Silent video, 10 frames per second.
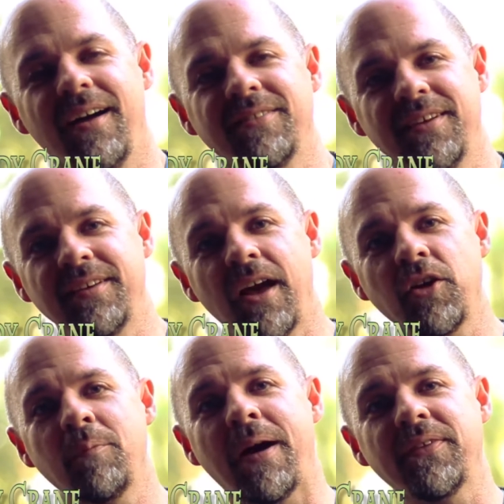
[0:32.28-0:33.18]
to tell
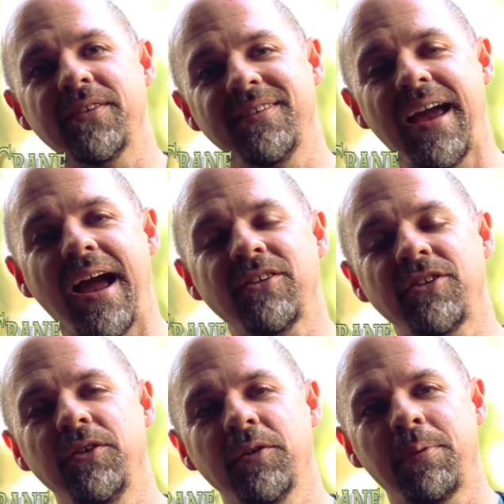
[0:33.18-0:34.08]
you about this and to ask
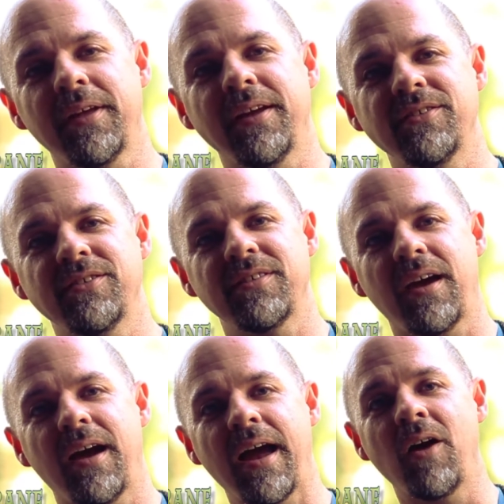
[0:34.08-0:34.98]
you to please
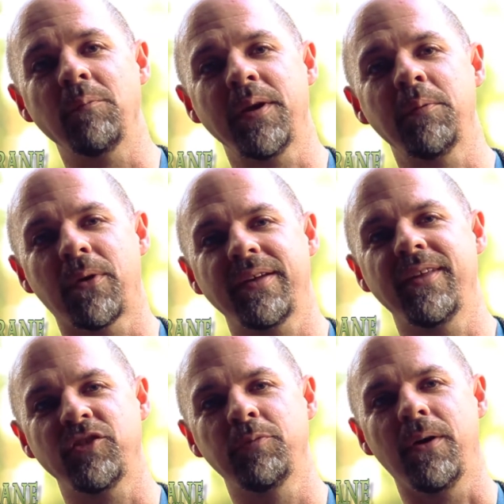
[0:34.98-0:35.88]
help me bring
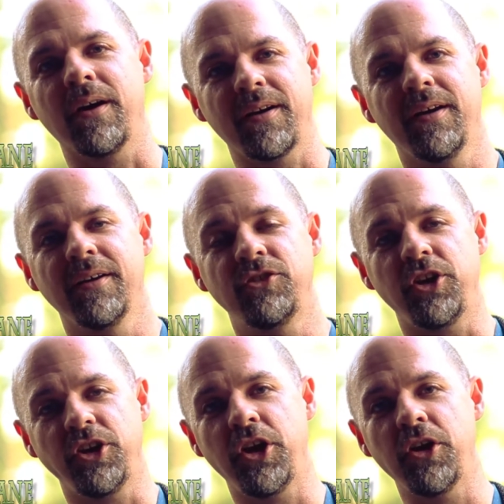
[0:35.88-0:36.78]
this book to
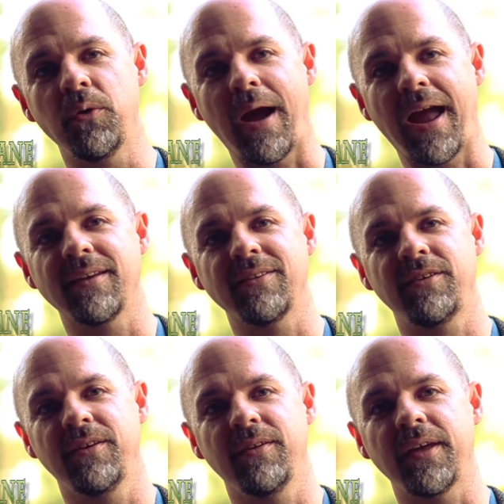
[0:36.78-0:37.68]
you
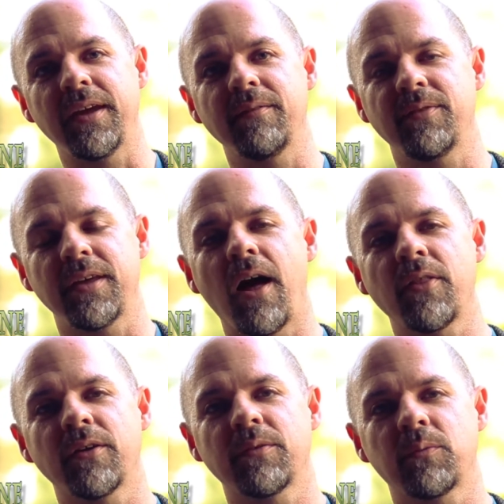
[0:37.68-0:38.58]
and to the other